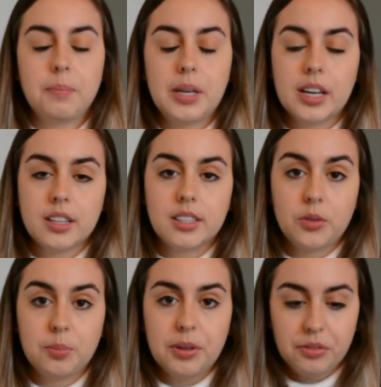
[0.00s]
because it
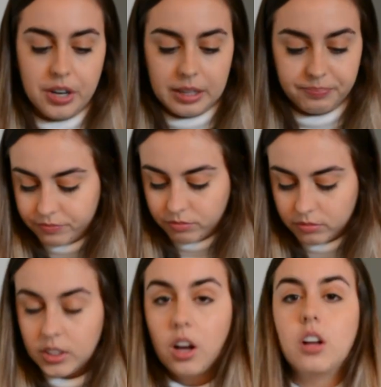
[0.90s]
would be free.
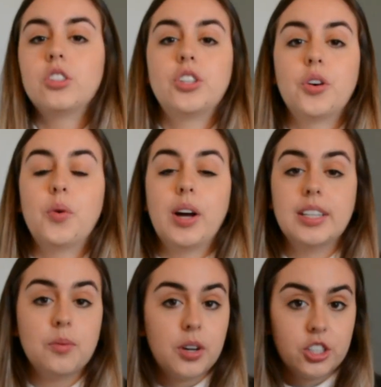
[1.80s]
Also, I
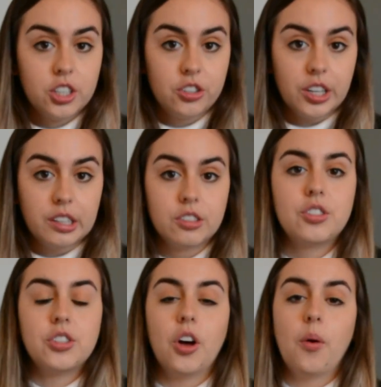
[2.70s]
didn't want children,
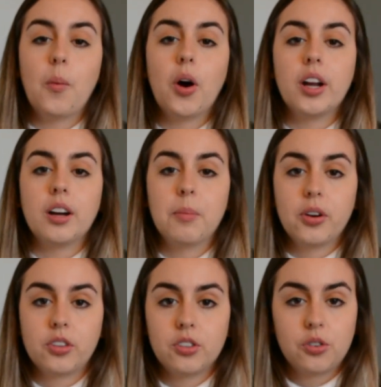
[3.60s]
so I wanted a
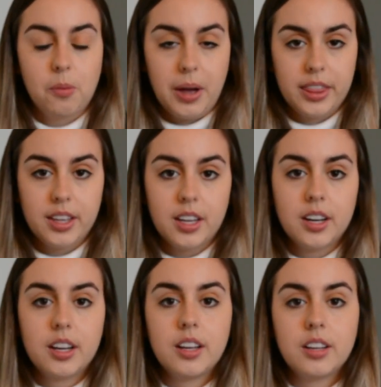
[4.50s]
birth control method
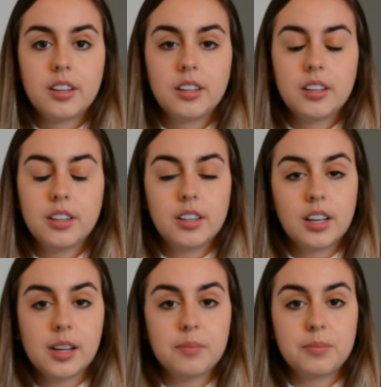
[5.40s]

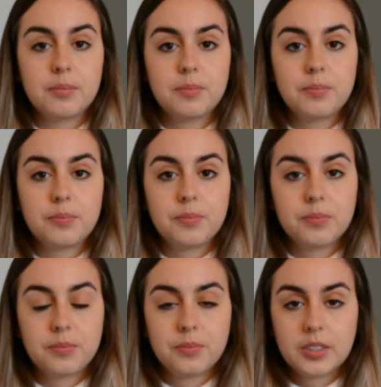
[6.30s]

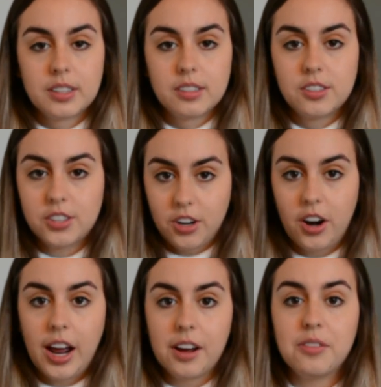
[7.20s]
to
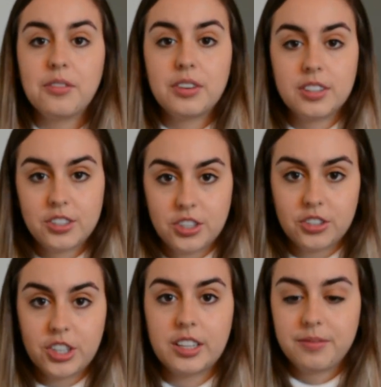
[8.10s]
not have
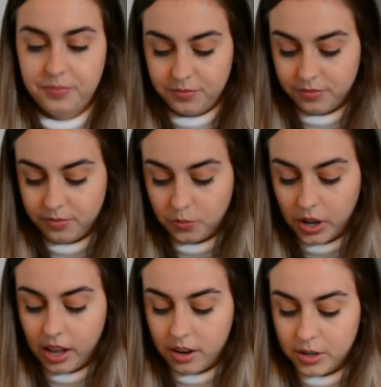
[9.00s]
children. Well,
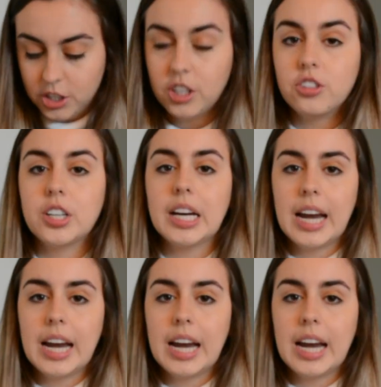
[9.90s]
I don't want children